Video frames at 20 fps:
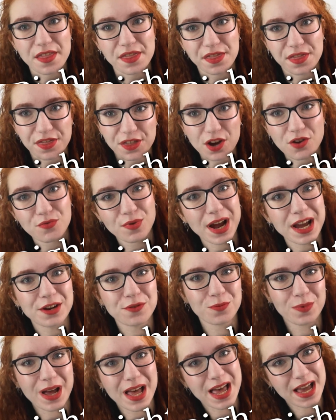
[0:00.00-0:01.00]
the
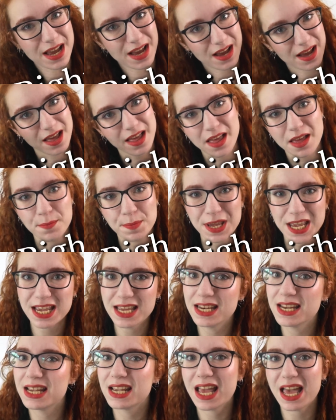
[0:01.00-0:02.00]
right way.
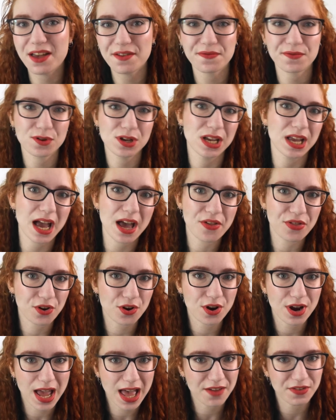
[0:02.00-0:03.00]
Pinning every
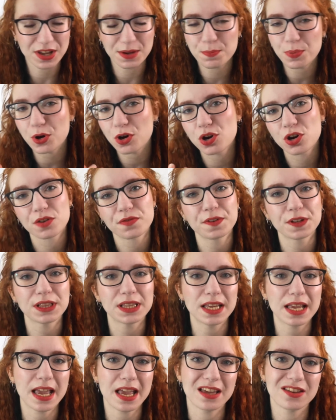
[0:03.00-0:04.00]
gather, having
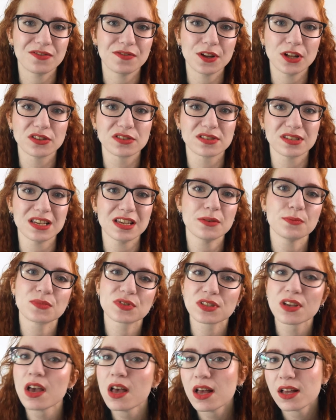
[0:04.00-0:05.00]
perfectly hand-felled
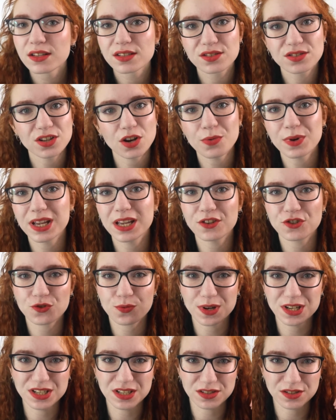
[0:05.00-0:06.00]
seams, sewing at
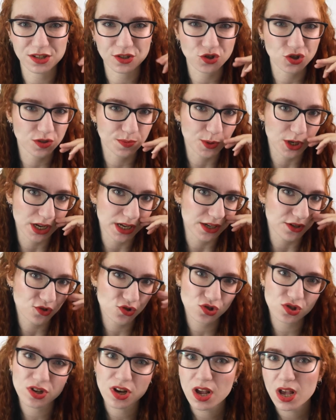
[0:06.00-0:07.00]
20 stitches per
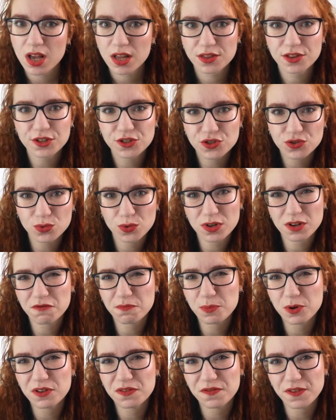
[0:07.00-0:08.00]
inch. The sort
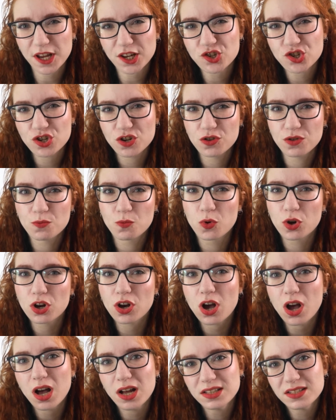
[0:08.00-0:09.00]
of perfection we're
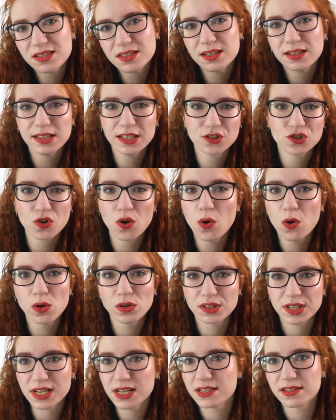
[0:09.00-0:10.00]
constantly
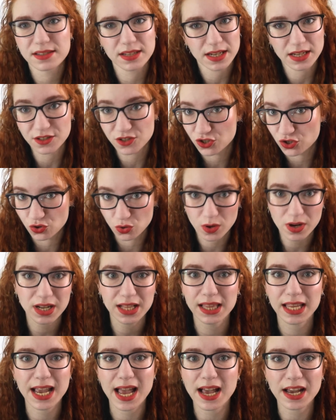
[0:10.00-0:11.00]
told is
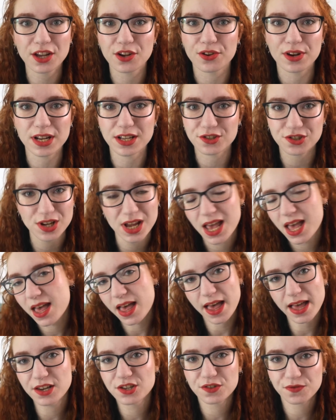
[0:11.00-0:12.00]
historically accurate.
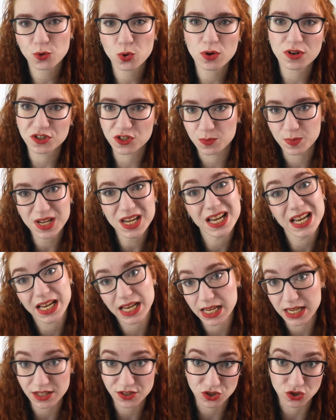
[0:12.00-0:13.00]
And of course,
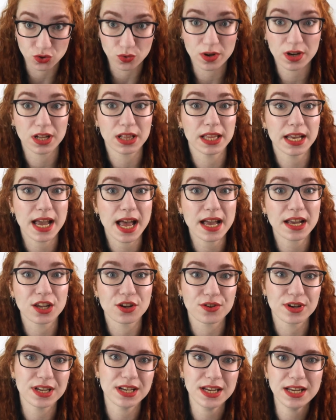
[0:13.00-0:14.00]
being historically
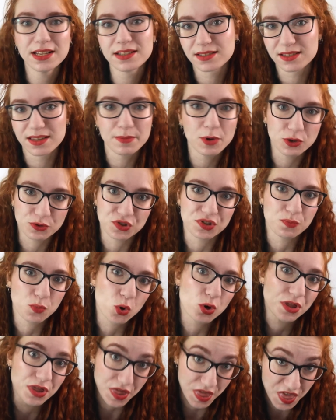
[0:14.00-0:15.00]
accurate is the most
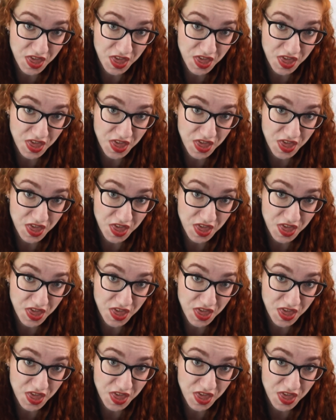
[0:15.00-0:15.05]
important